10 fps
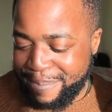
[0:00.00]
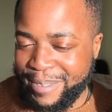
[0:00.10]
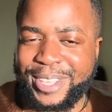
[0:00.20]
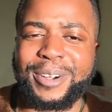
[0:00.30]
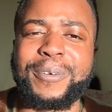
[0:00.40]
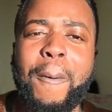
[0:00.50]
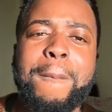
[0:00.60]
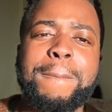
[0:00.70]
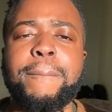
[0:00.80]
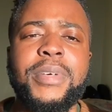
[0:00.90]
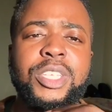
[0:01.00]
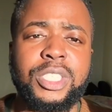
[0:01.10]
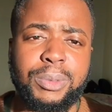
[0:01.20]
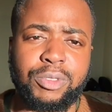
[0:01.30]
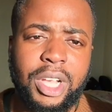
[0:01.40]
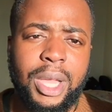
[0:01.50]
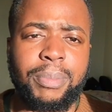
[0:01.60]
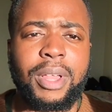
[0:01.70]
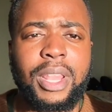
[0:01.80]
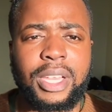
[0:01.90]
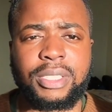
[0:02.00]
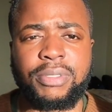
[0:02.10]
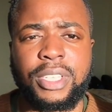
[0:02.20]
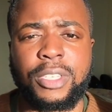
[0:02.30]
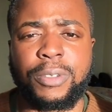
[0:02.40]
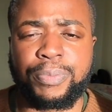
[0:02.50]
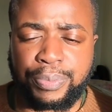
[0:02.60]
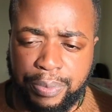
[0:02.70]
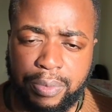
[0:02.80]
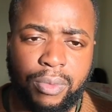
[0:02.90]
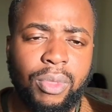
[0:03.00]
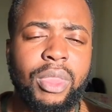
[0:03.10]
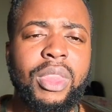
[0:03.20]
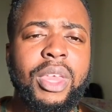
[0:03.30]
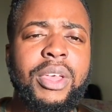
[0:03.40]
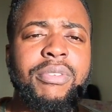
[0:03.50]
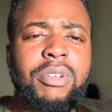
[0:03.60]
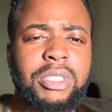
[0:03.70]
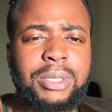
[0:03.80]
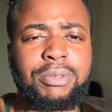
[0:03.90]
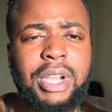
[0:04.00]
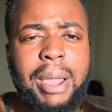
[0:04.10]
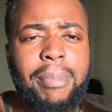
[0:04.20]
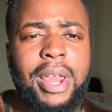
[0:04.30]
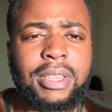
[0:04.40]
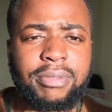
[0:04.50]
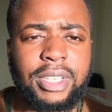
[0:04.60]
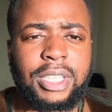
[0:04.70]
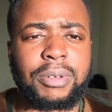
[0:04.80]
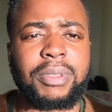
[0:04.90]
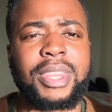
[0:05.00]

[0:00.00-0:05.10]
But yo, make sure you subscribe, like the video. If you don't subscribe or like the video,